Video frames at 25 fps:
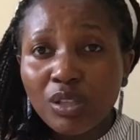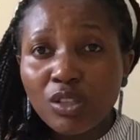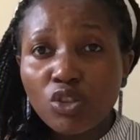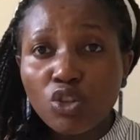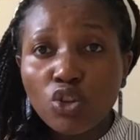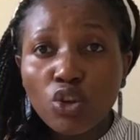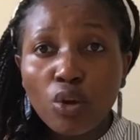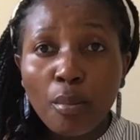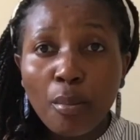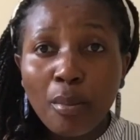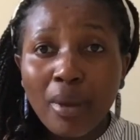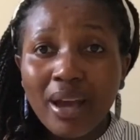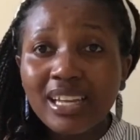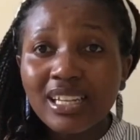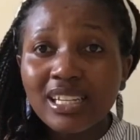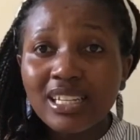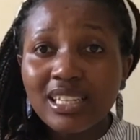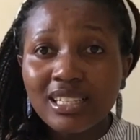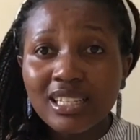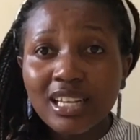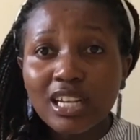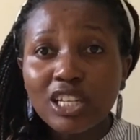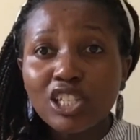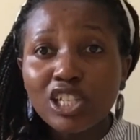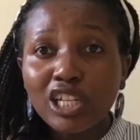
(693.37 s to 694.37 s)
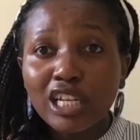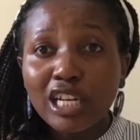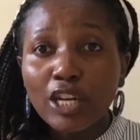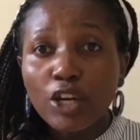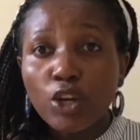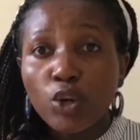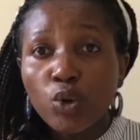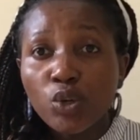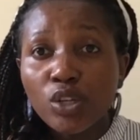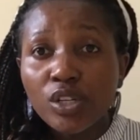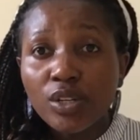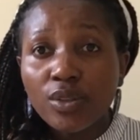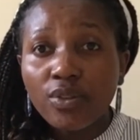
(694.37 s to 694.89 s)
your mind is actually
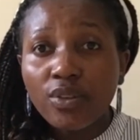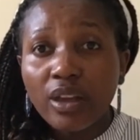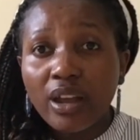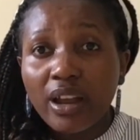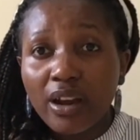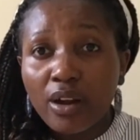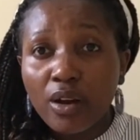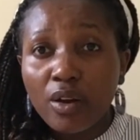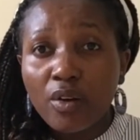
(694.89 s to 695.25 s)
not there